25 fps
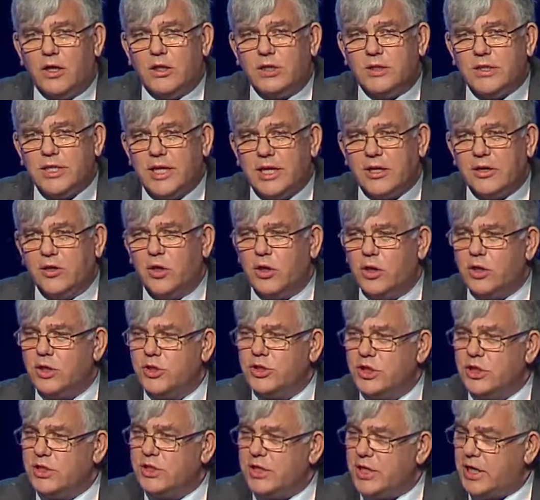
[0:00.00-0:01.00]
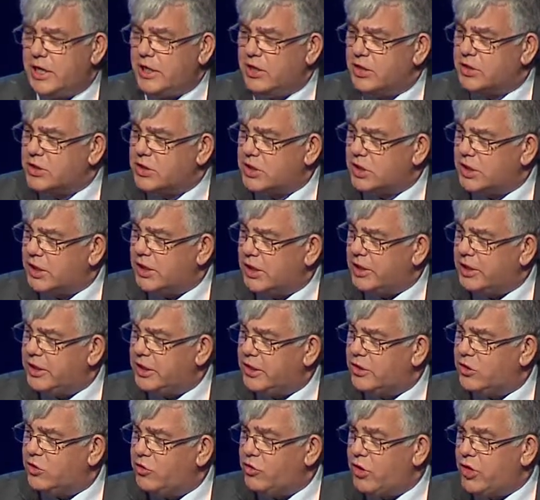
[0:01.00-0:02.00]
technology takes an
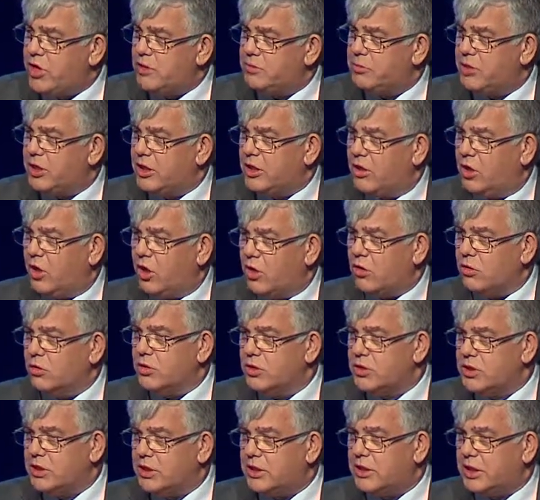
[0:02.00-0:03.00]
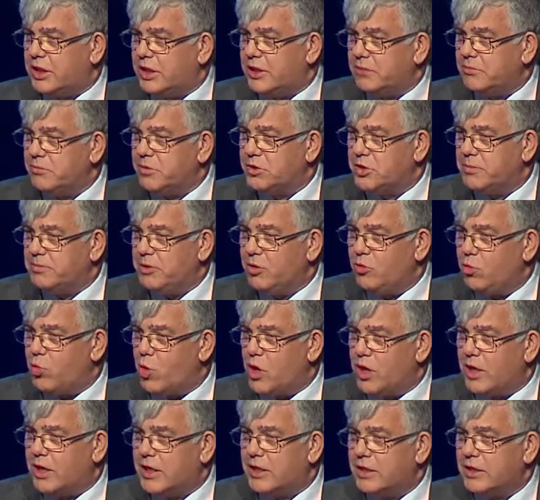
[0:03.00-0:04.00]
incredibly long time to be
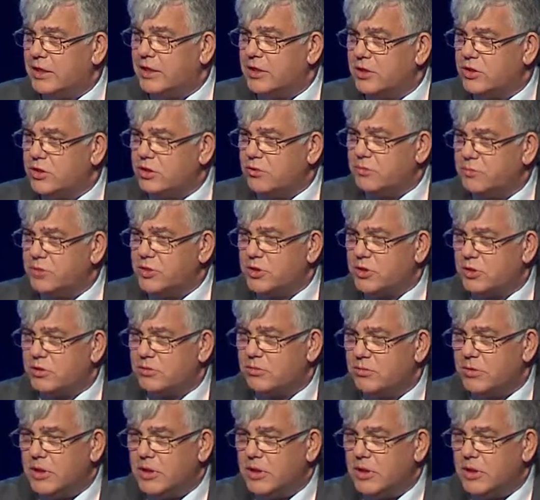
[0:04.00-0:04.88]
widely adopted,